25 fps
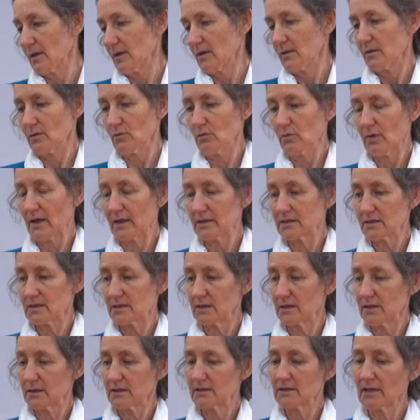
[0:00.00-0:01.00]
The ones
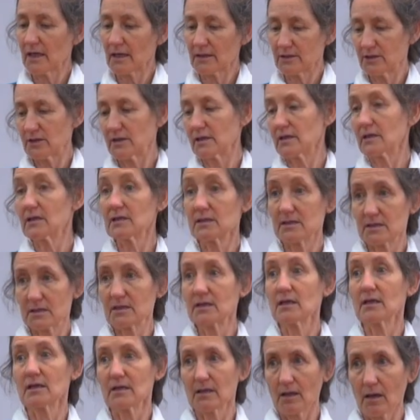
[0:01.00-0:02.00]
that are touching his
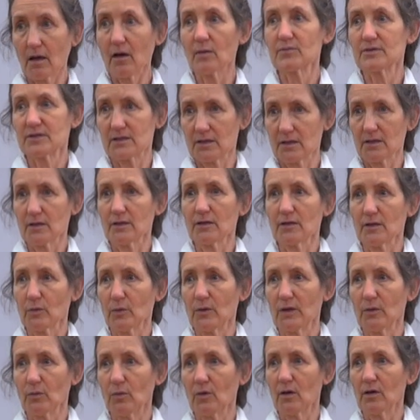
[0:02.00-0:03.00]
skin, absolutely
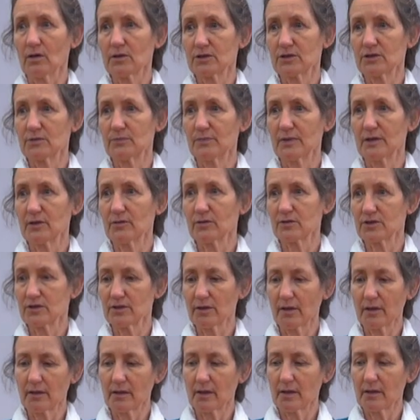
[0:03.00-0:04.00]
we wash, because
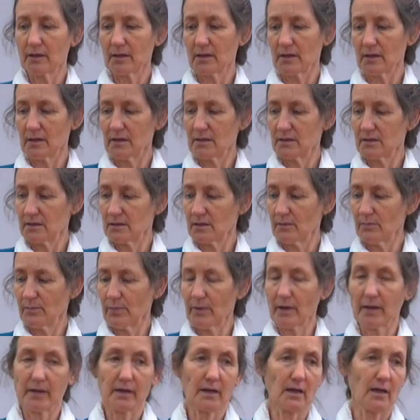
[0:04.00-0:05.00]
not only is the
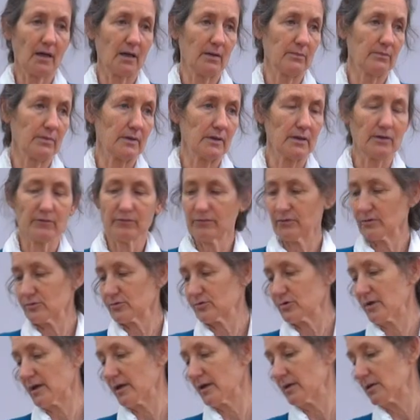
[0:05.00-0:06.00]
bicarb
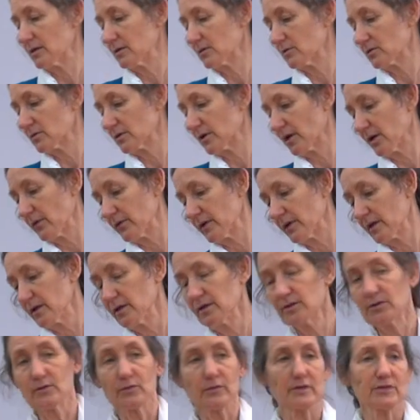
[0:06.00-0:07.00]
infiltrating or going
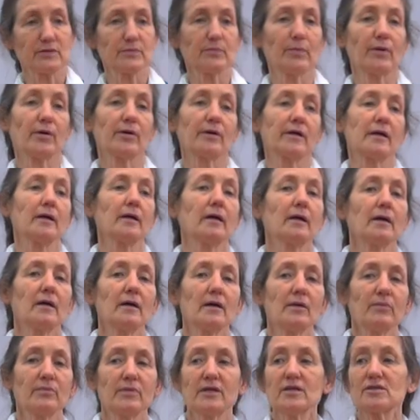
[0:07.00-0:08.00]
into his body,
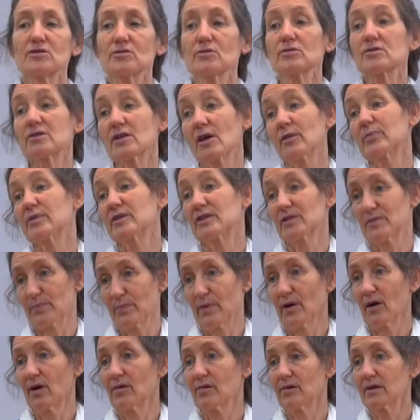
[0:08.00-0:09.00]
but he's also
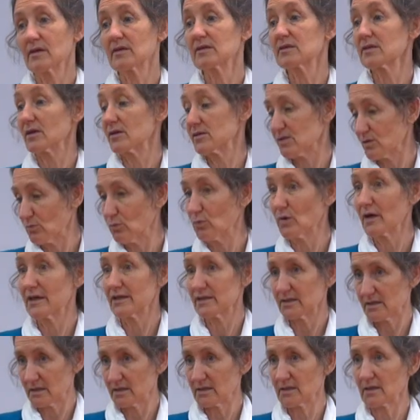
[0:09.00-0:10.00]
perspiring, so some
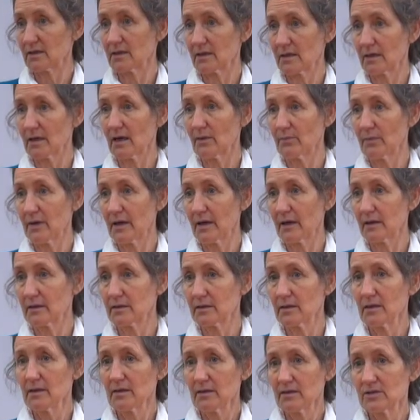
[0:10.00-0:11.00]
waste is going to come out.
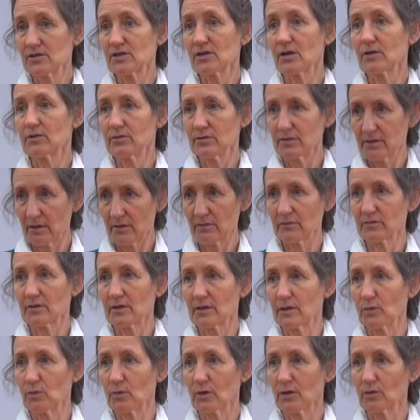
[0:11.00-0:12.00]
So you
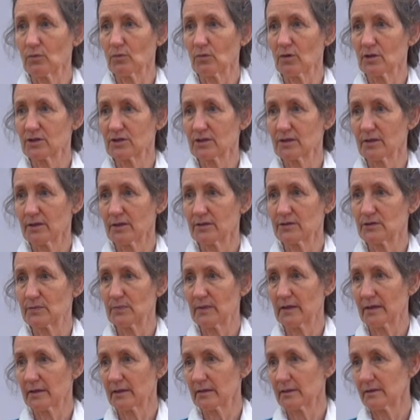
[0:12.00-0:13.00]
definitely want to wash those
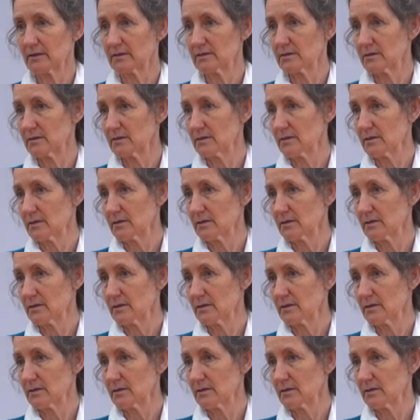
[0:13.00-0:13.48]
blankets.